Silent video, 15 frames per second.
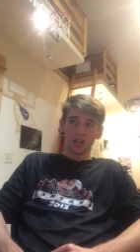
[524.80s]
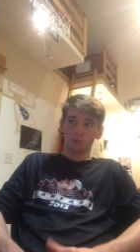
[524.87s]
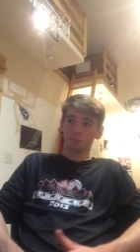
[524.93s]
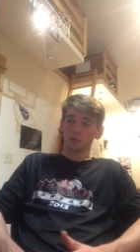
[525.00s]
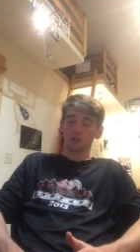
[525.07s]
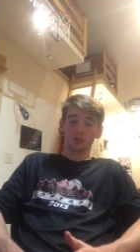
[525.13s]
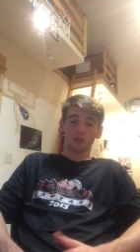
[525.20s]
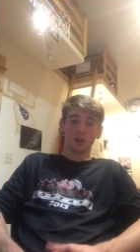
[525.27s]

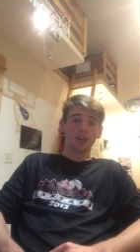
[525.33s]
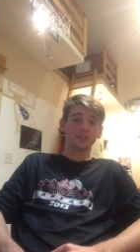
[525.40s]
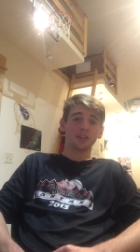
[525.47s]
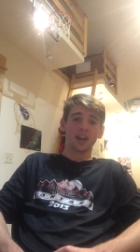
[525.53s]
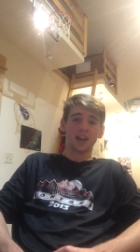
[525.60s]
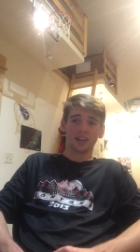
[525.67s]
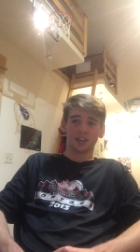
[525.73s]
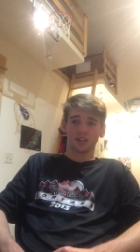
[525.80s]
but they're not
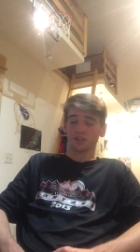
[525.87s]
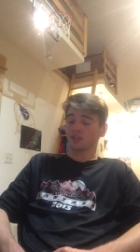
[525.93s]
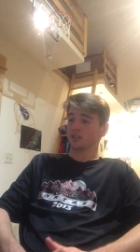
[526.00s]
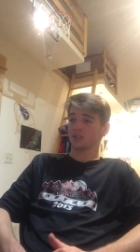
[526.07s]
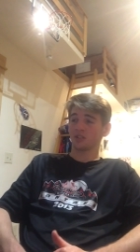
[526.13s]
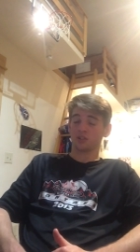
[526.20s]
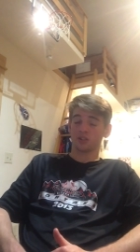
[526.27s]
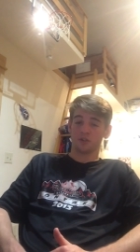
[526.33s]
tanking because
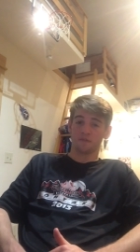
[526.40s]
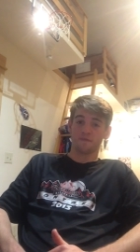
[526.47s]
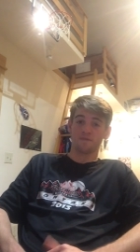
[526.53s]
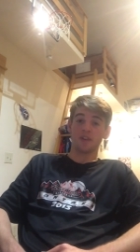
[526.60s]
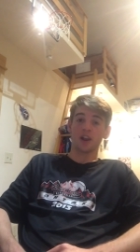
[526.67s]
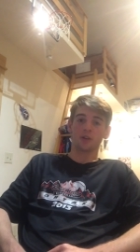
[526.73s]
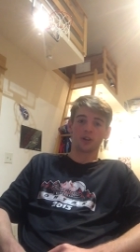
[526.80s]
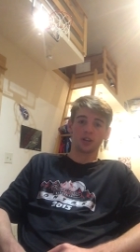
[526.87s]
this is a
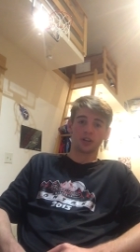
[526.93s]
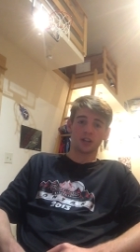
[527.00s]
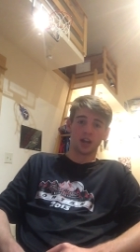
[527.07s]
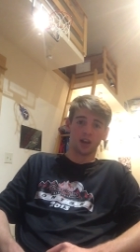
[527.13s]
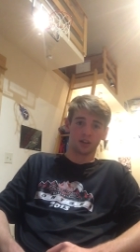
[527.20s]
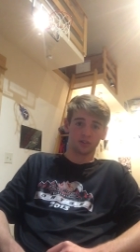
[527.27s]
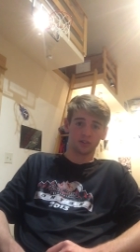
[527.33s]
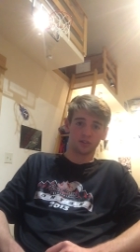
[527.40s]
very
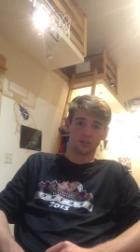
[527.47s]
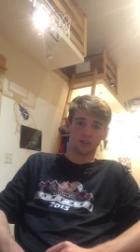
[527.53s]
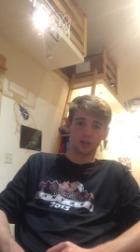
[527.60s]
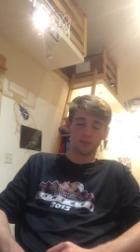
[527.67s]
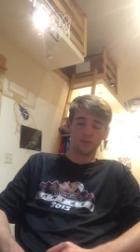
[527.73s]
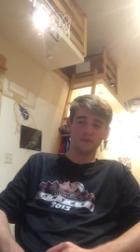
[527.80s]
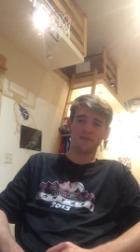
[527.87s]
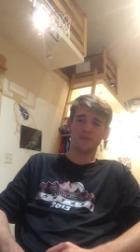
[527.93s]
talented
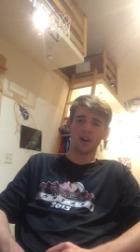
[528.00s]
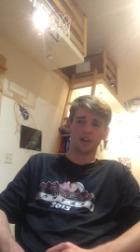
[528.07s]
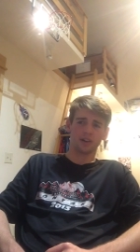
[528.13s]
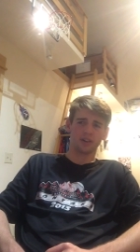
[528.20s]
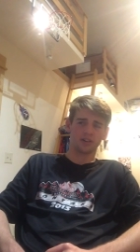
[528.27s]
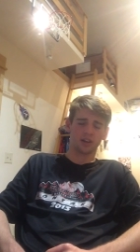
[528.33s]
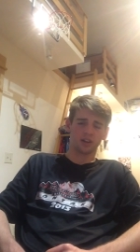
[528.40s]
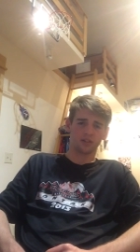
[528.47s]
team.
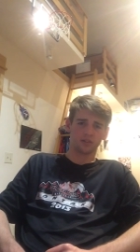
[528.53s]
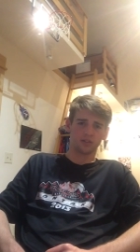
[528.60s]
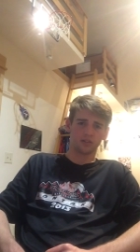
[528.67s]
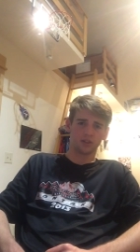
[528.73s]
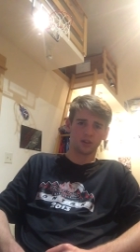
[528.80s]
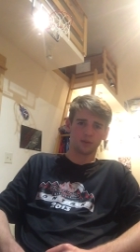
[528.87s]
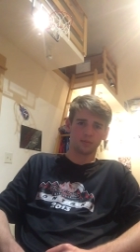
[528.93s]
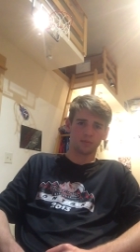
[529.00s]
Very talented
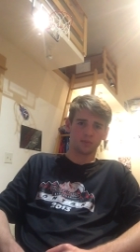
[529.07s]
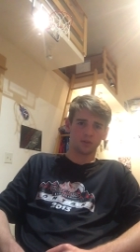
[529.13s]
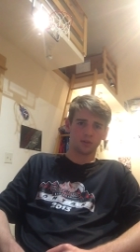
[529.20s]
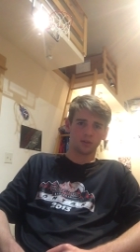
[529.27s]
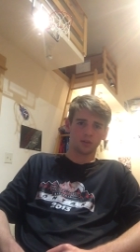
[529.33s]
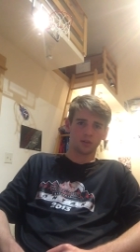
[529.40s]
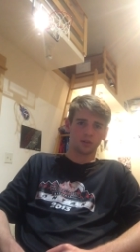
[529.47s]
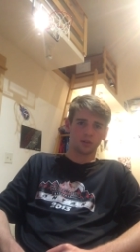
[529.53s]
team.
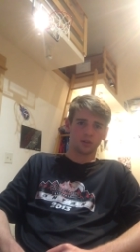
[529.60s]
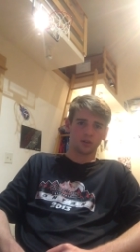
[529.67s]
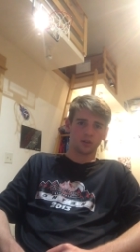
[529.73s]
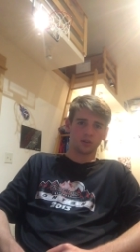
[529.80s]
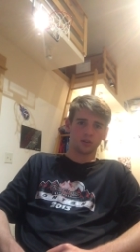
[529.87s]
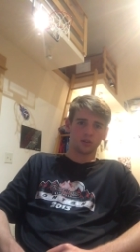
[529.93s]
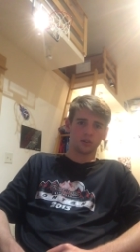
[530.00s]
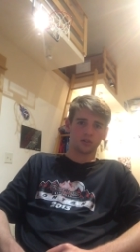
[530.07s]

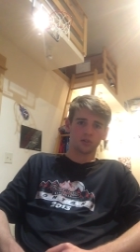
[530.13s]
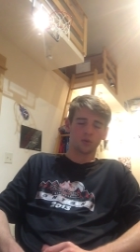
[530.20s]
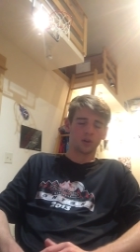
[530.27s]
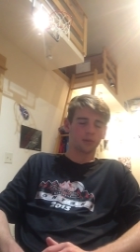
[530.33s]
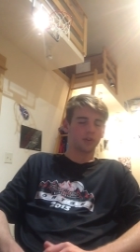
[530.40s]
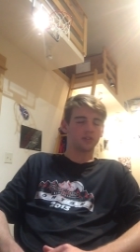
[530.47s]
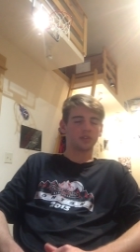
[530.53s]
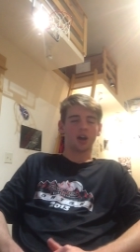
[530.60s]
So
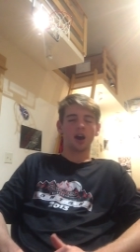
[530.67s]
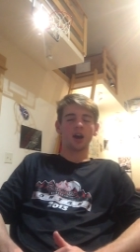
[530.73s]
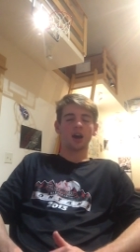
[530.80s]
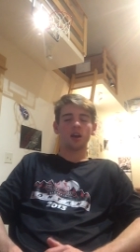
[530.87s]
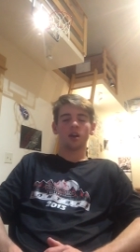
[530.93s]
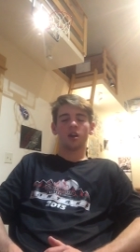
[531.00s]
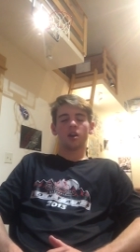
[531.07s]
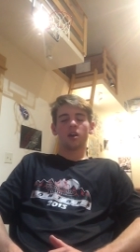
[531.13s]
anyways,
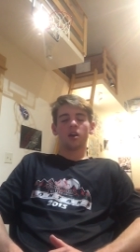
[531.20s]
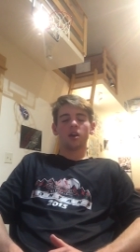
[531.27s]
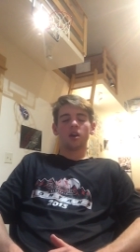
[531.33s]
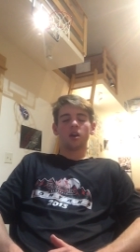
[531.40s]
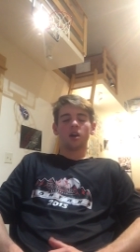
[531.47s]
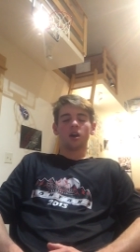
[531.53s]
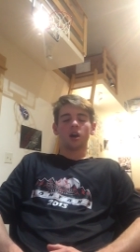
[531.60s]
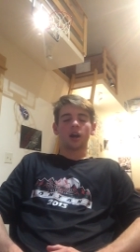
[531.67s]

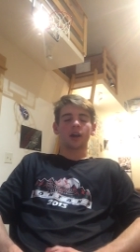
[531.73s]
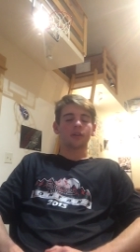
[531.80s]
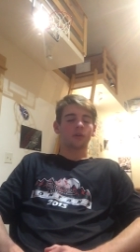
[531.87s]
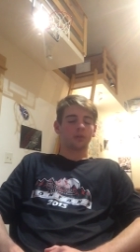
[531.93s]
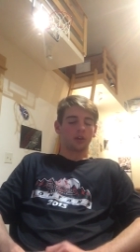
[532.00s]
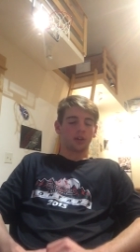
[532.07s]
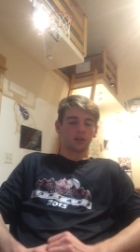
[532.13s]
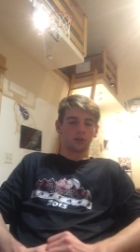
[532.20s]
I
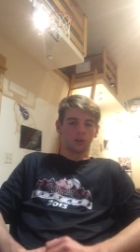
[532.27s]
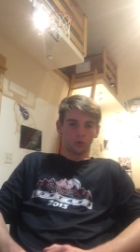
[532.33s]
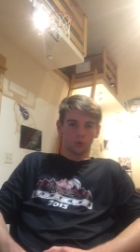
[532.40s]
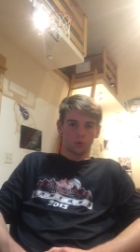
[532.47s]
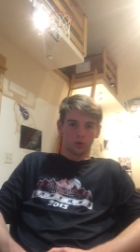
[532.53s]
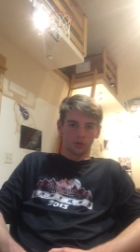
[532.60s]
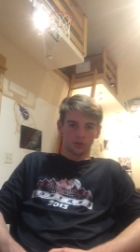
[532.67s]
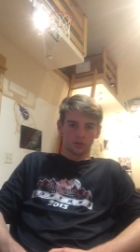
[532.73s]
don't like the
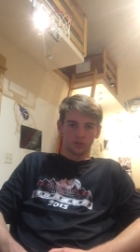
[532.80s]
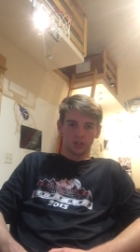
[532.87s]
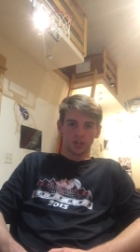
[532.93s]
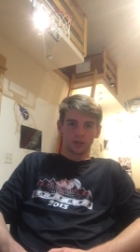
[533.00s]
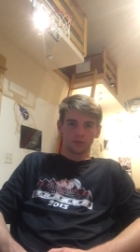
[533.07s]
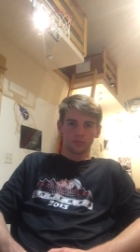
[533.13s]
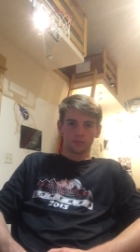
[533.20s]
Luke Walton signing.